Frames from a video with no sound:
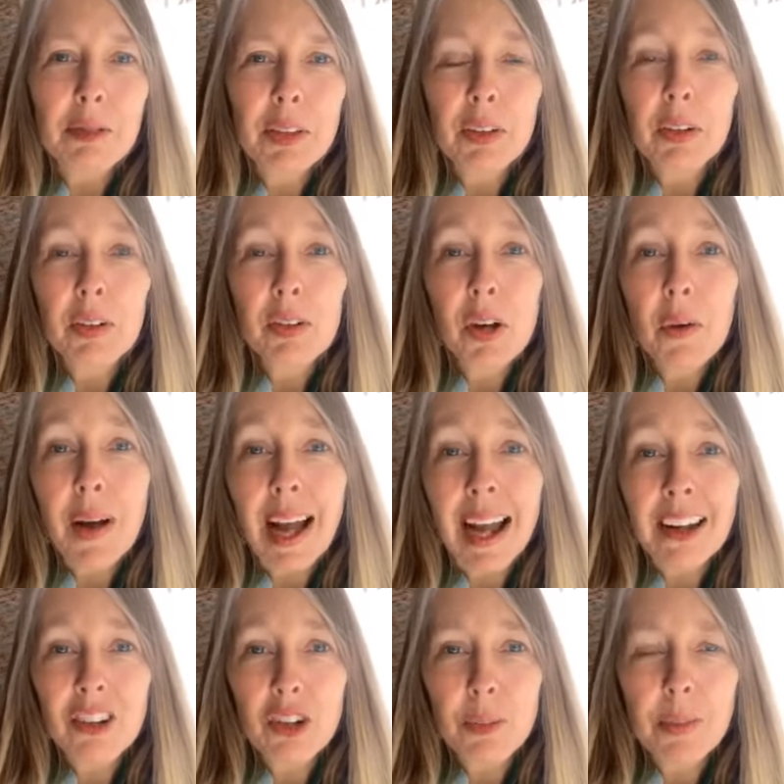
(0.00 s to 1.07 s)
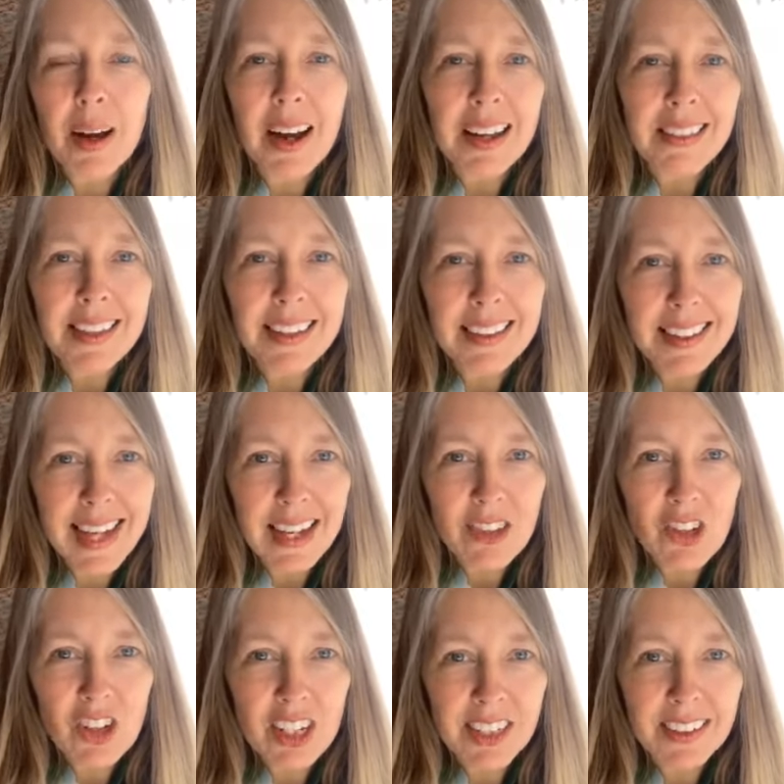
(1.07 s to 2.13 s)
if there is no action behind the
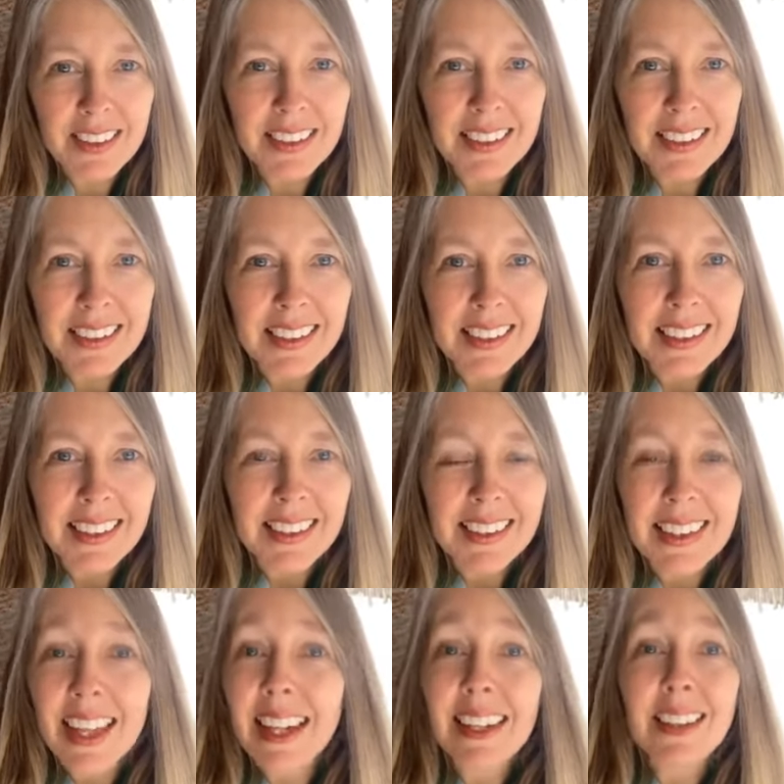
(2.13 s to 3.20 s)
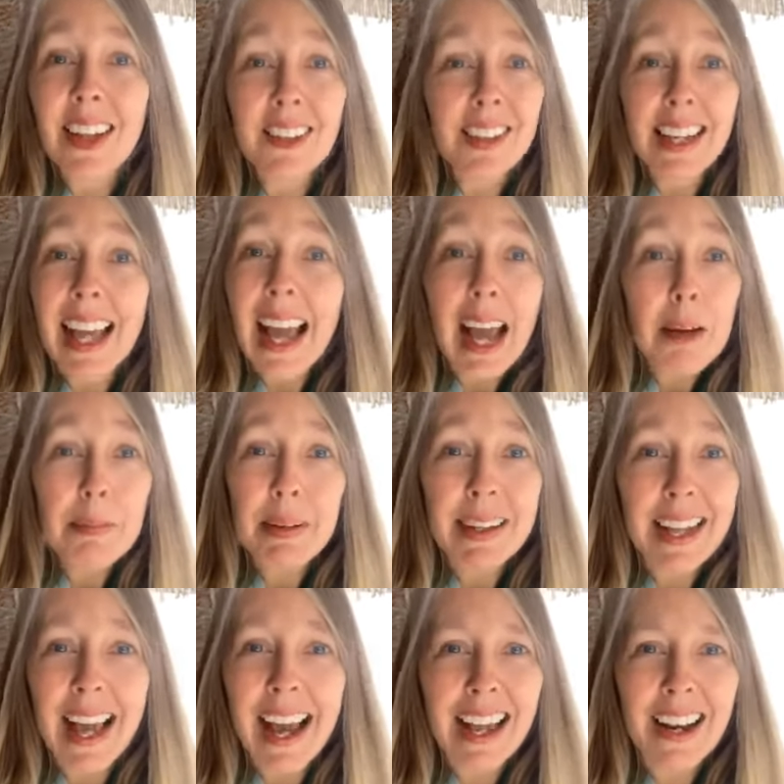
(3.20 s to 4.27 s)
intention, then it doesn't
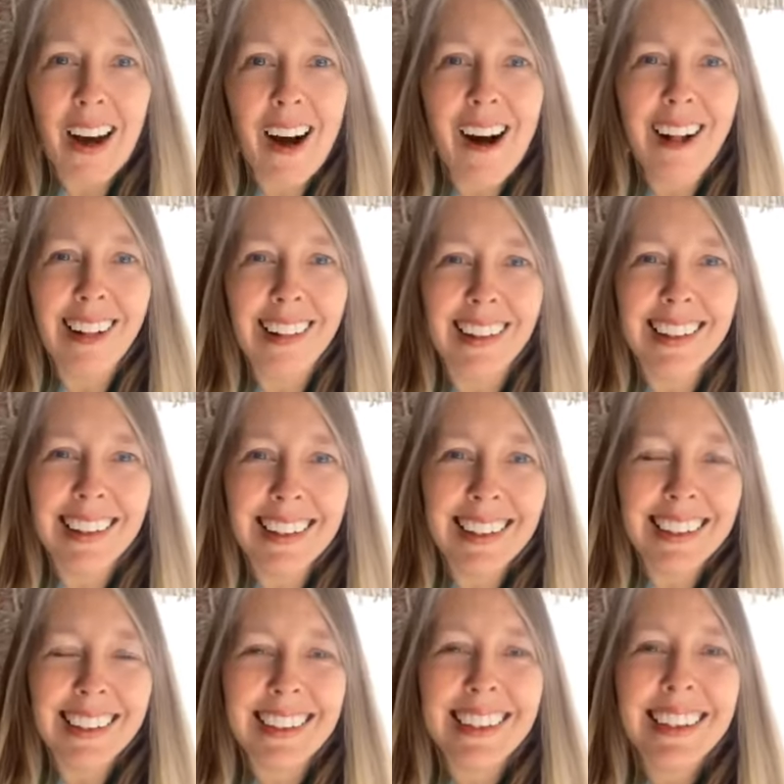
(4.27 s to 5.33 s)
happen at all.